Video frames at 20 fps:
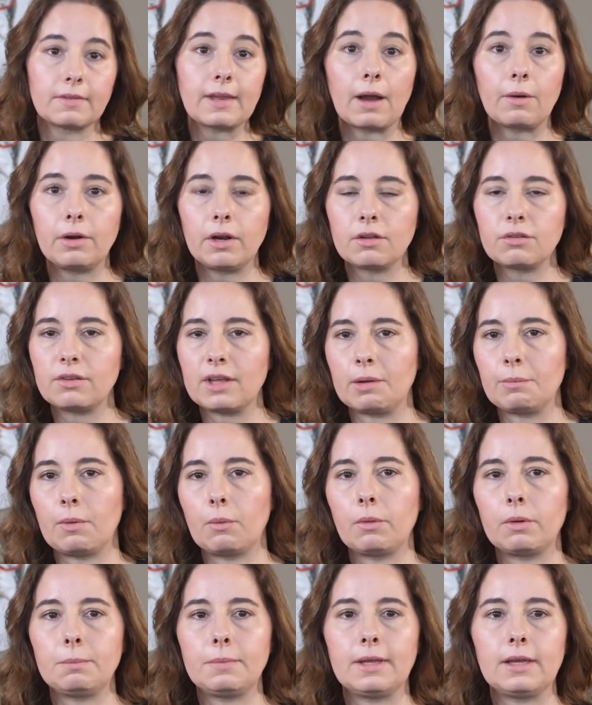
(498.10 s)
Now, an
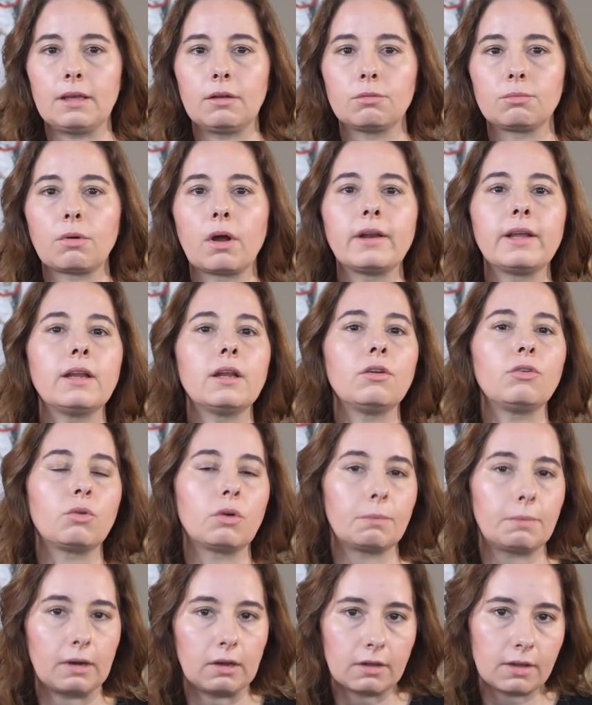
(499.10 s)
example would be running into
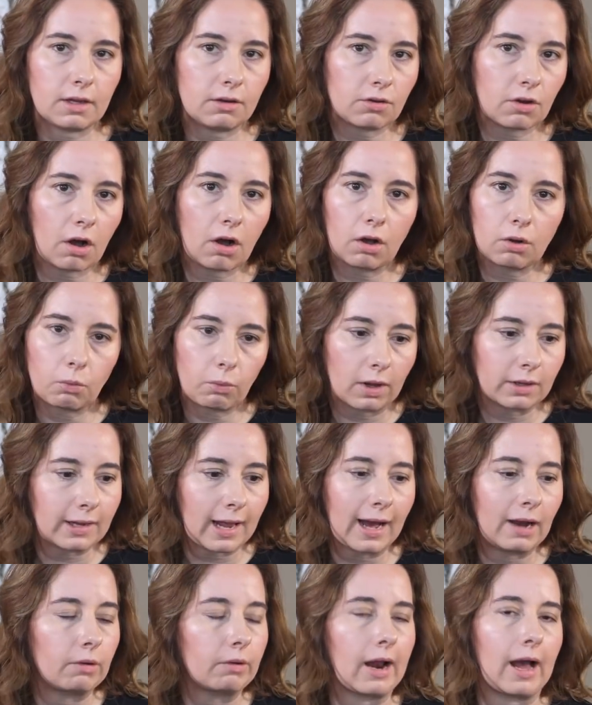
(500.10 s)
a barking dog
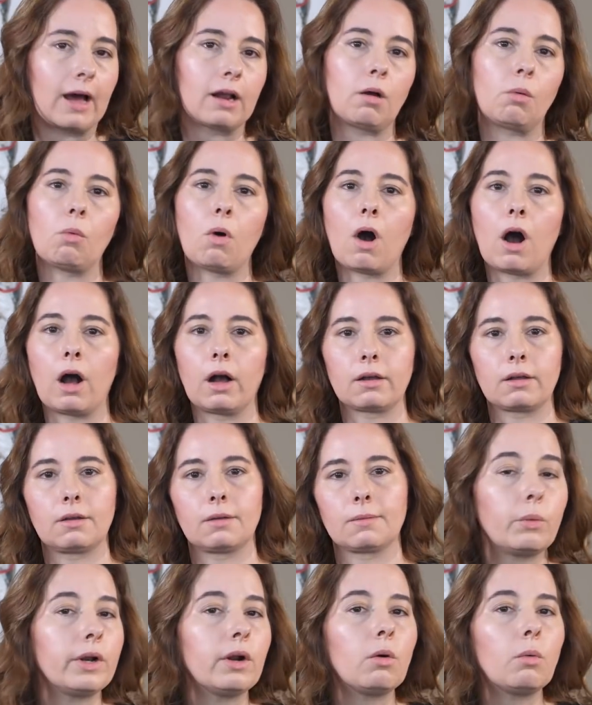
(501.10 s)
while out on a walk.
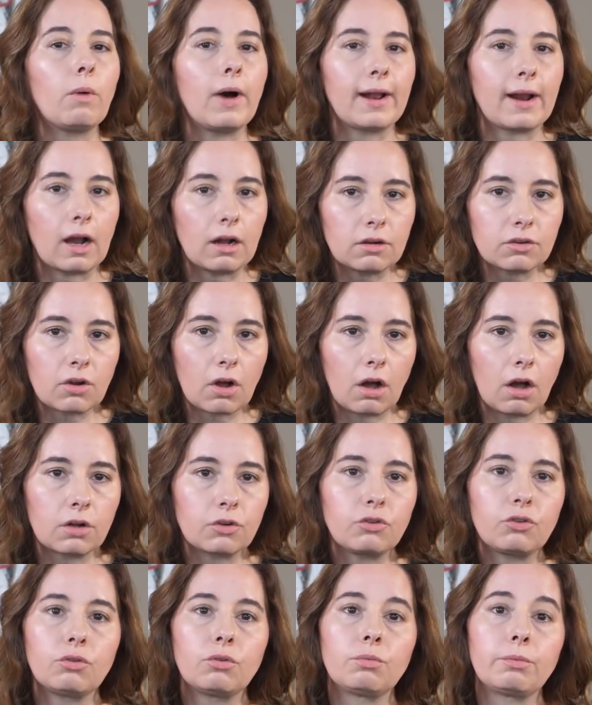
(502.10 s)
We don't want our
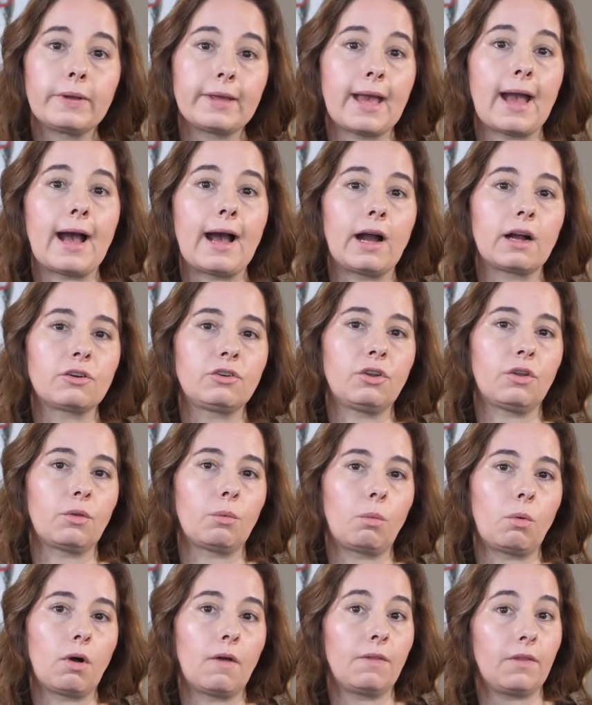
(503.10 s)
dog to react to
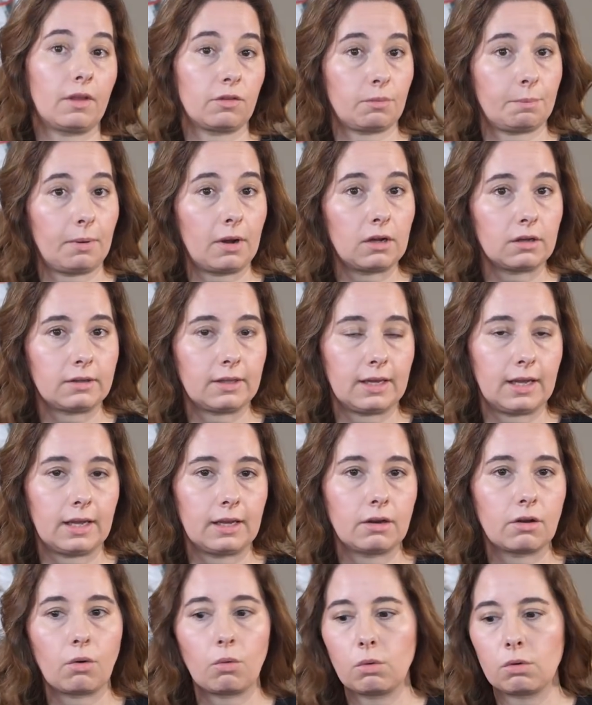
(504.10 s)
the one that's
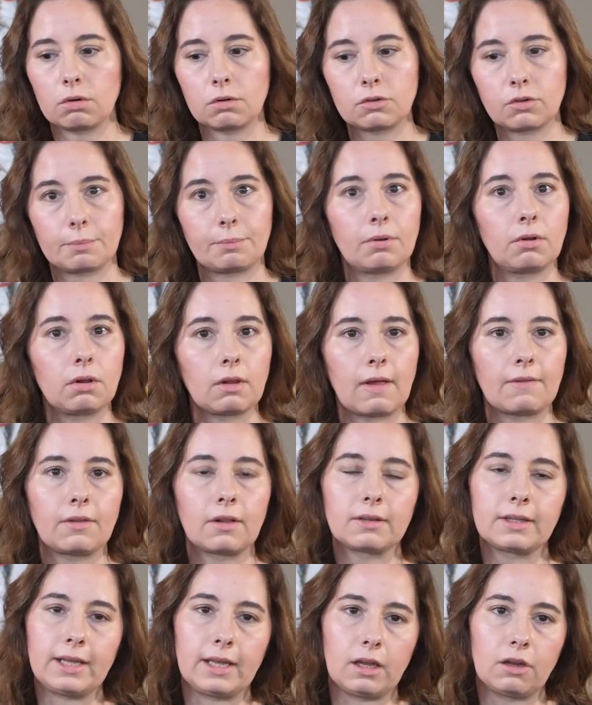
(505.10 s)
barking or to pull on
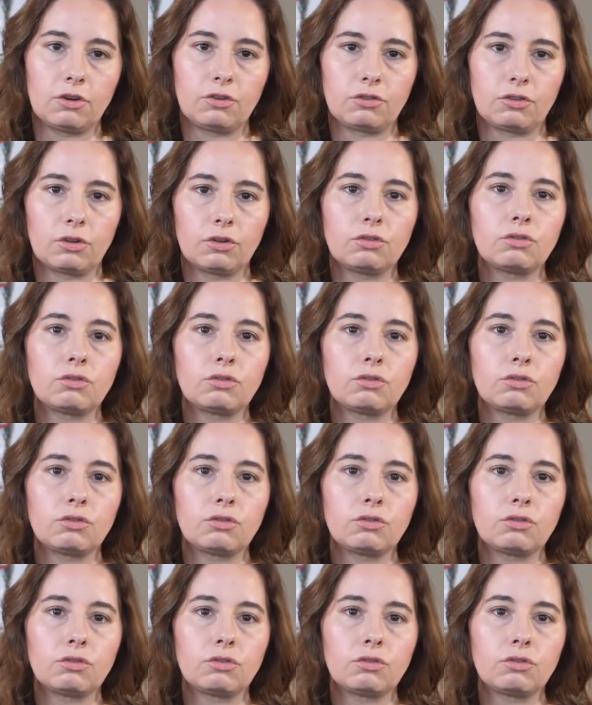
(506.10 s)
the leash.